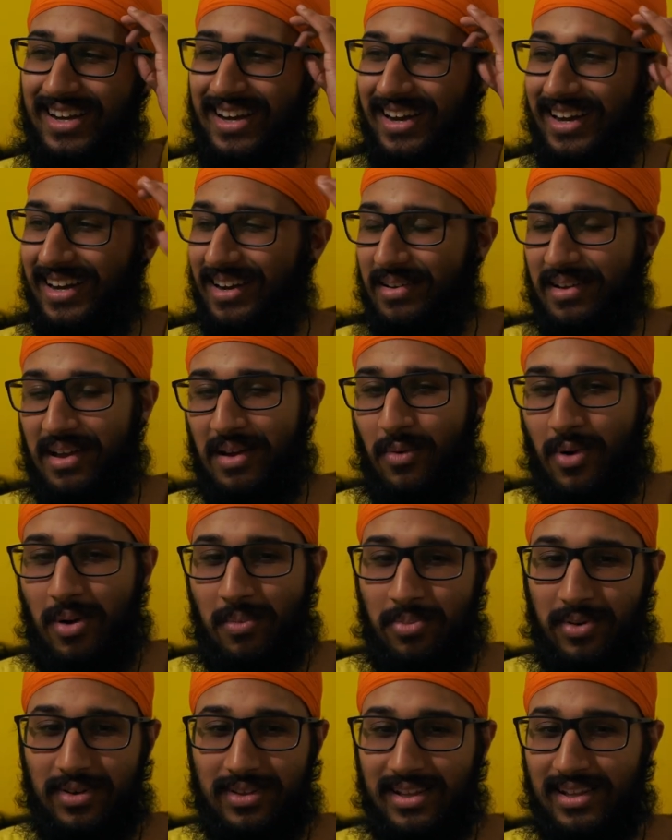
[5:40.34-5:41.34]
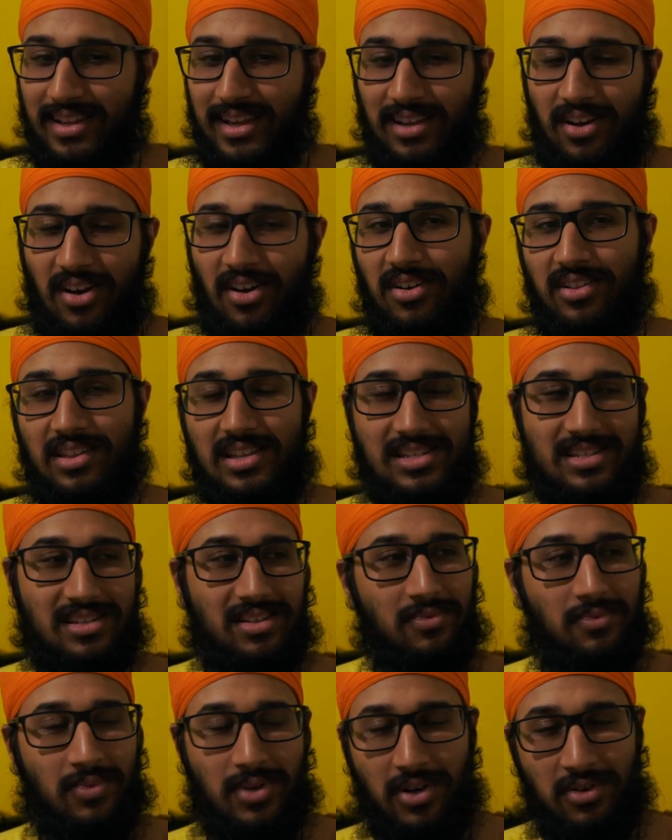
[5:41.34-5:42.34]
At one point they're like, oh, this,
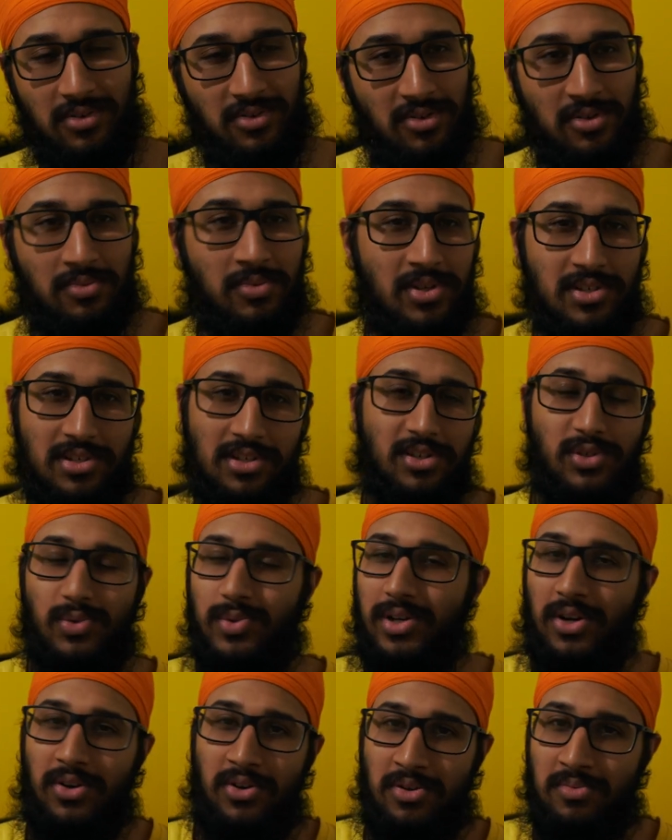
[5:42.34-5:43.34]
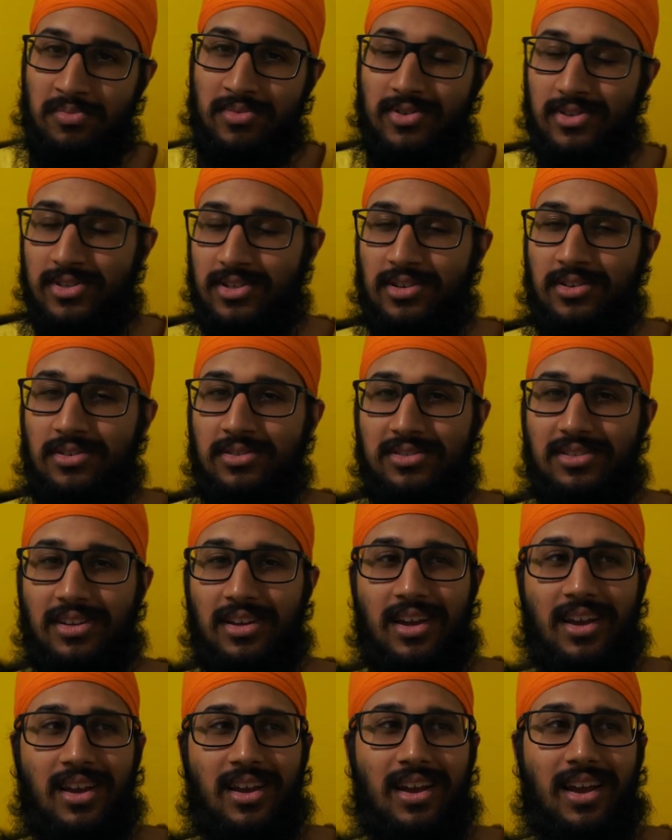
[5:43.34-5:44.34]
we don't do musicals, we don't need musicals.
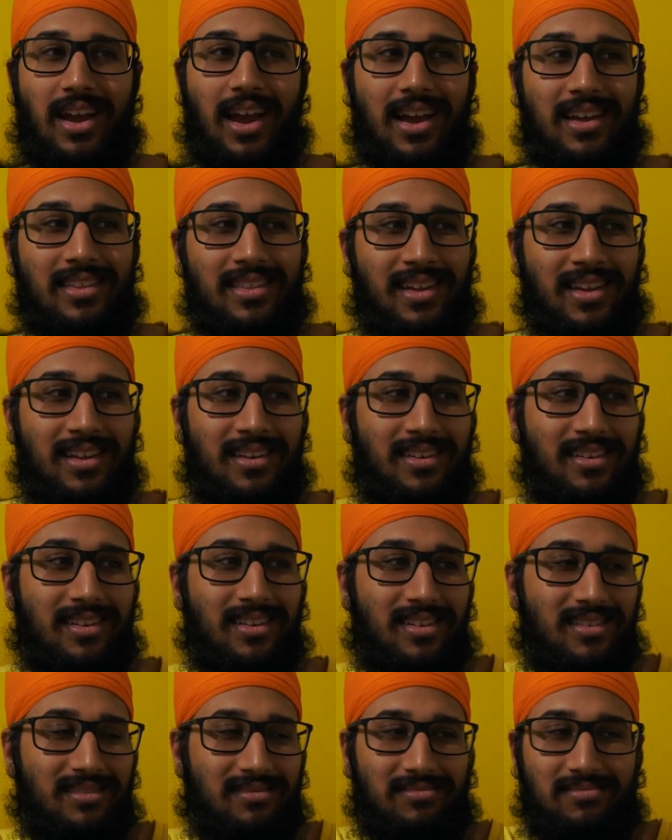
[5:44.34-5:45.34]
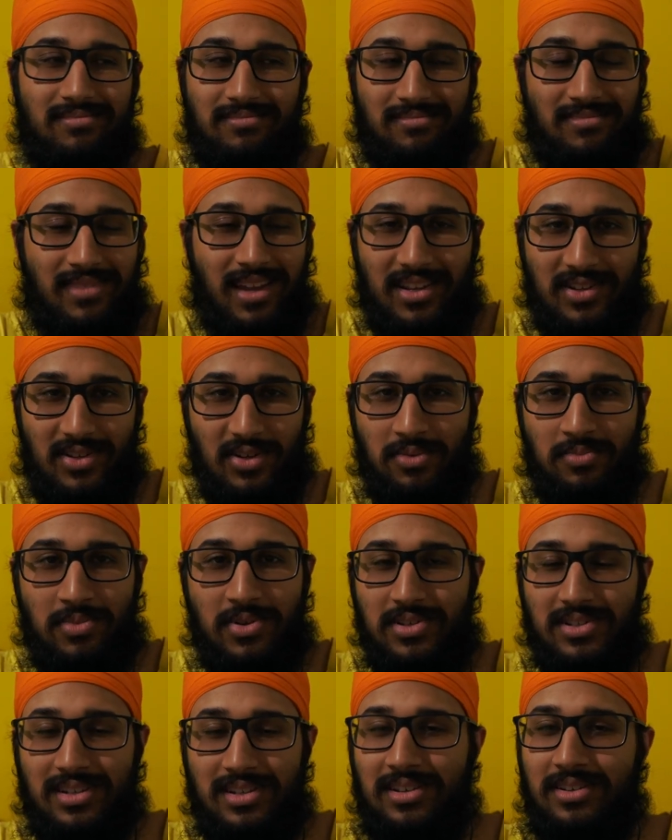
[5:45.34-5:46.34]
And then they do
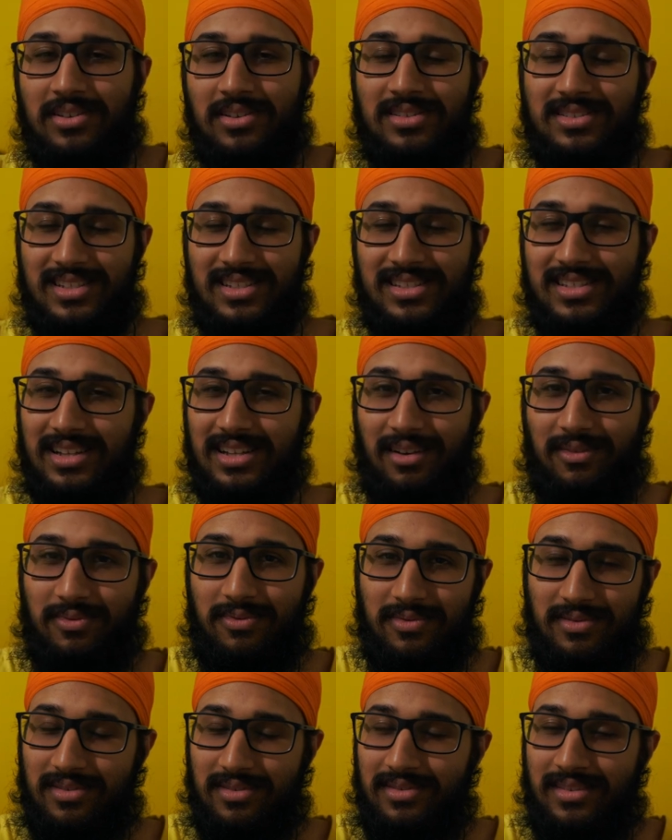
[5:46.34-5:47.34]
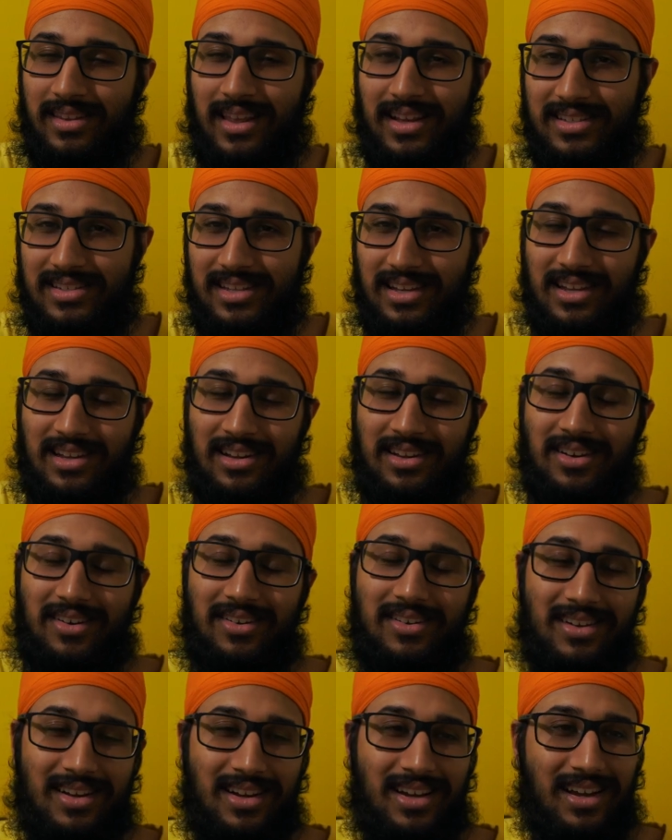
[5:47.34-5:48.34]
musicals and stuff, next thing you
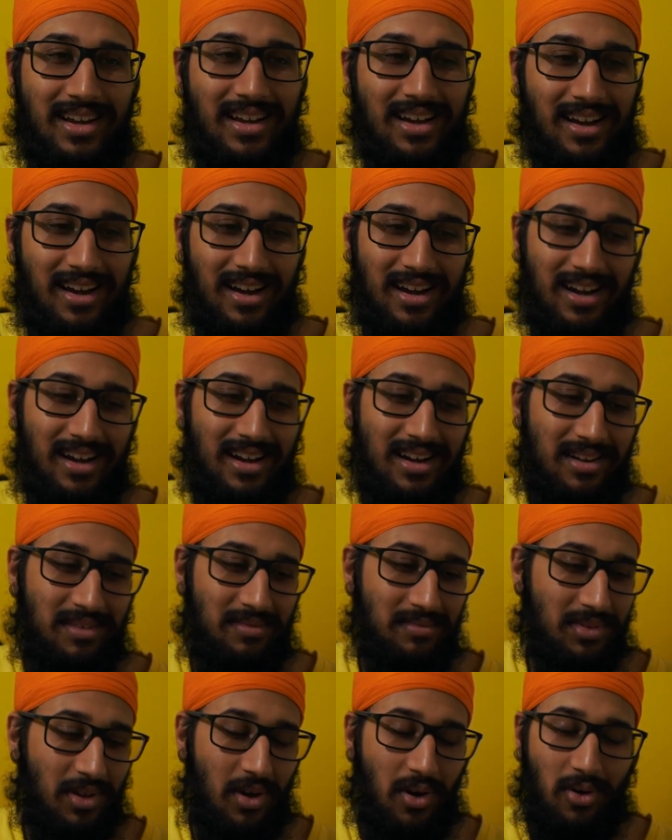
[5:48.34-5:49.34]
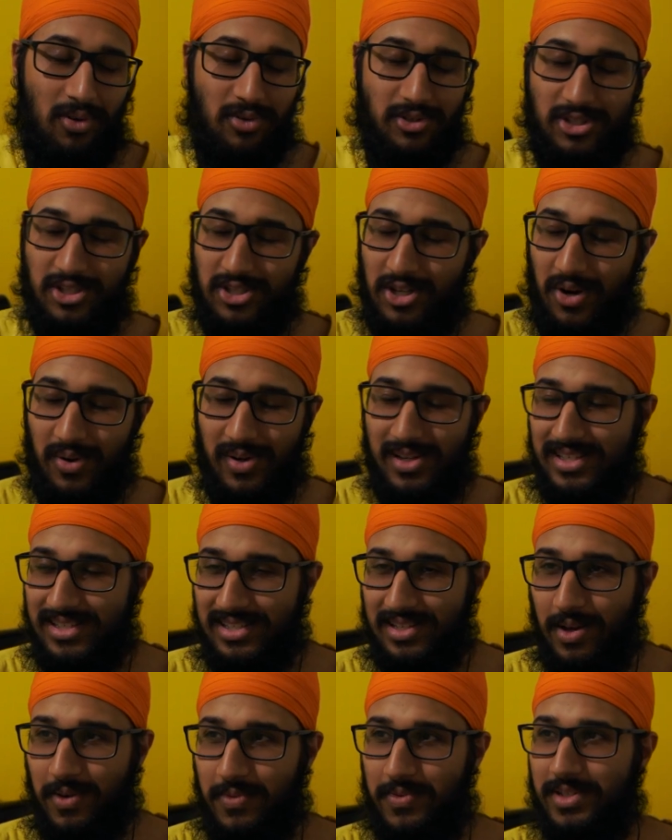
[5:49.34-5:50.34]
know. The whole show
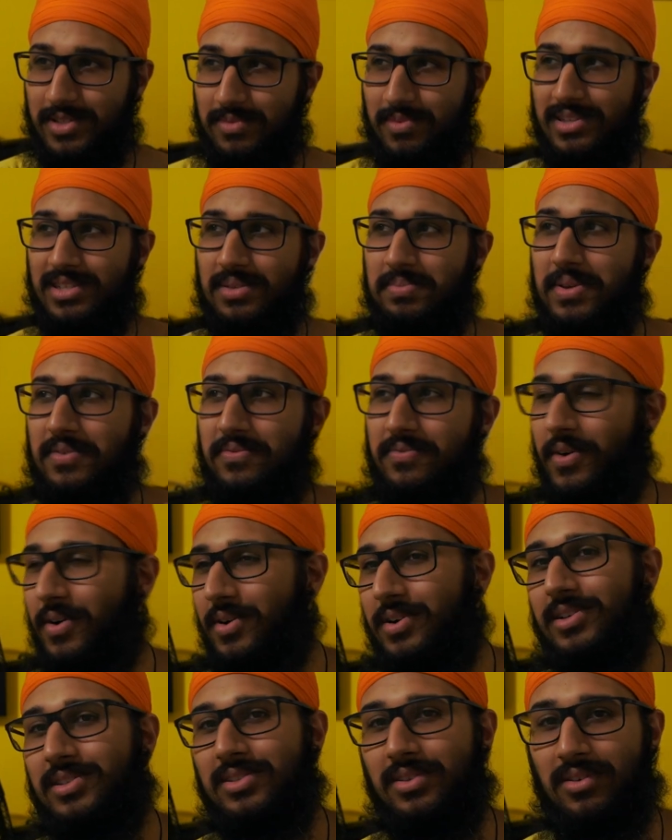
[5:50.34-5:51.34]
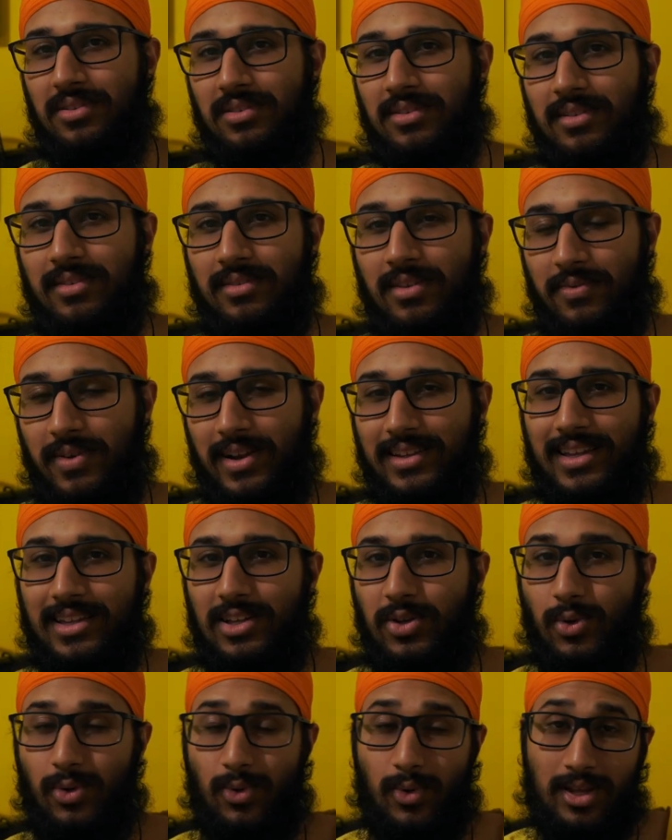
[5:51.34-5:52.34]
itself is meant to be focused on the fact that
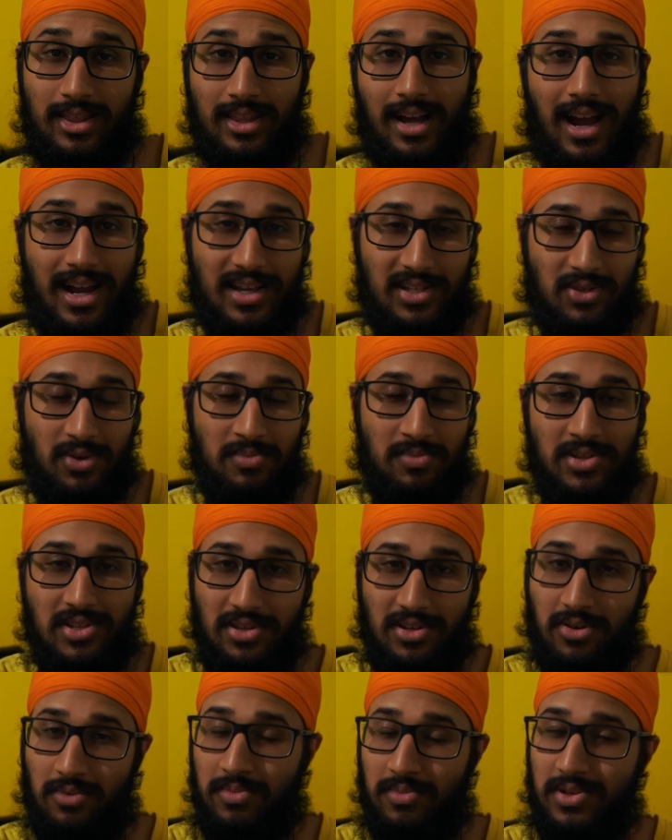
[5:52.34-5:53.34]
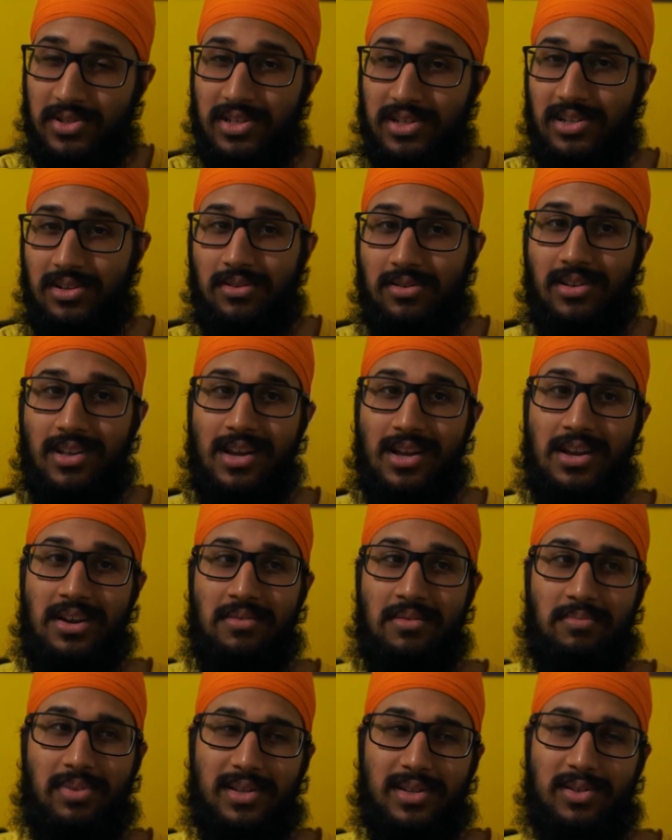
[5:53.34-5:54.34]
they're doing the High School Musical musical,
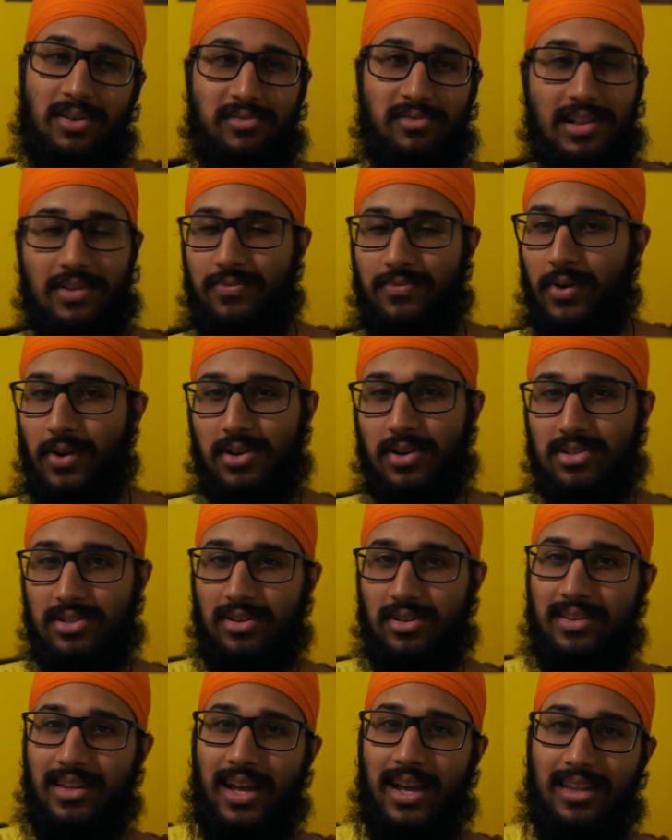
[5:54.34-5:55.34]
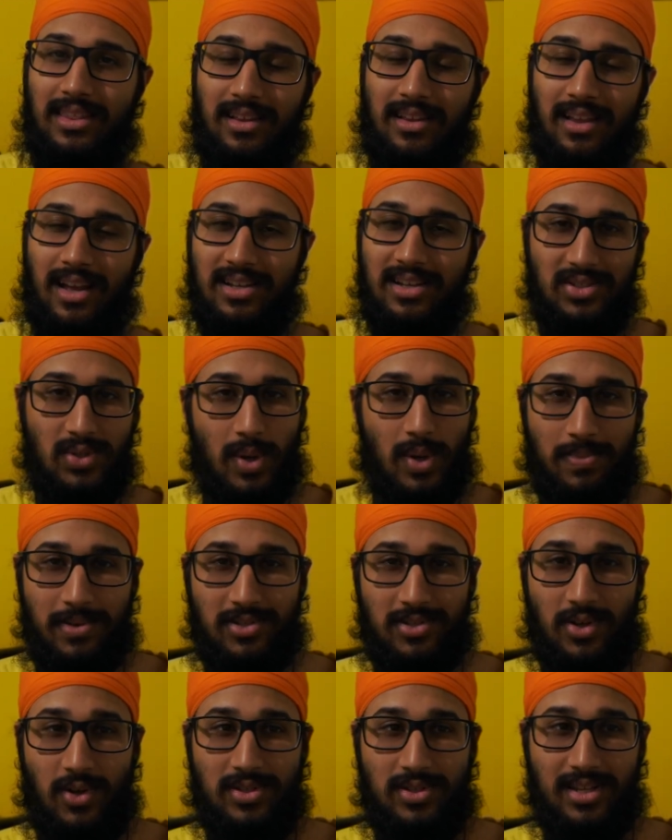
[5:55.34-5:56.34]
but it's not really focused on that. The last two
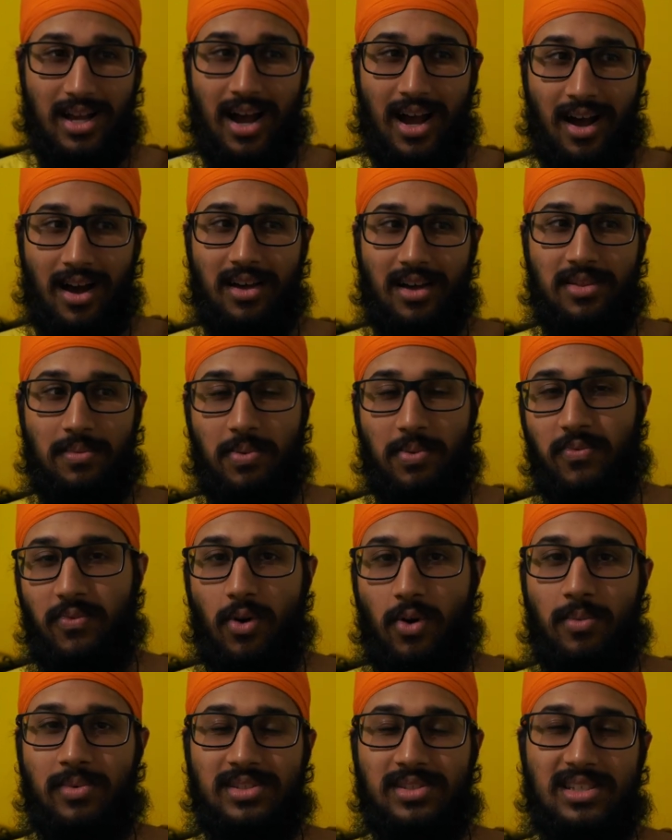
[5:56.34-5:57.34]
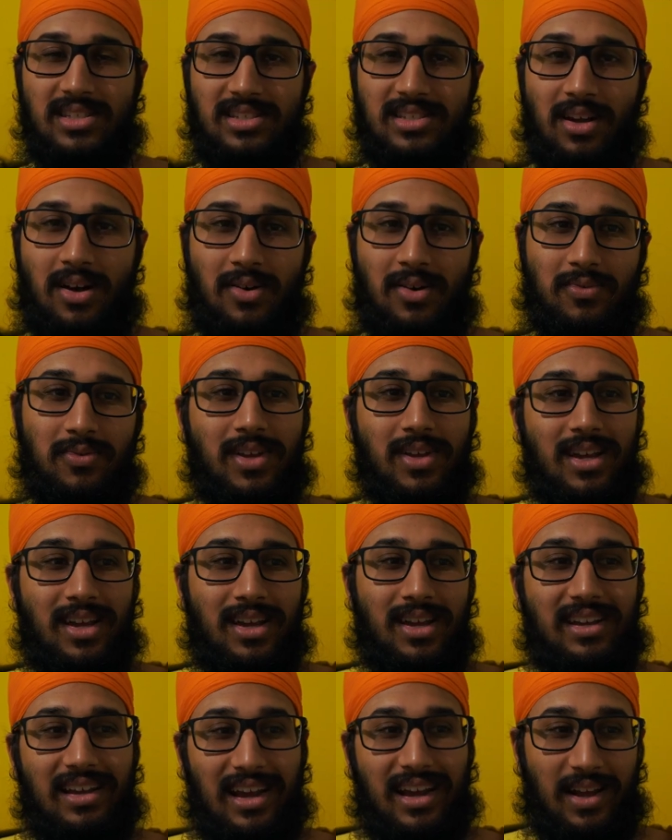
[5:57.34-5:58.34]
episodes are the performance itself,
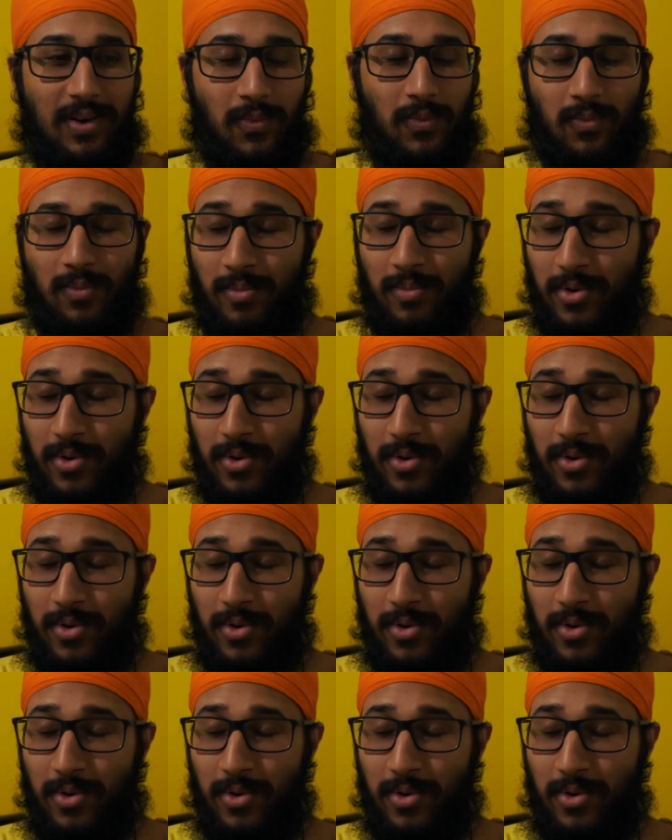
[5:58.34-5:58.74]
and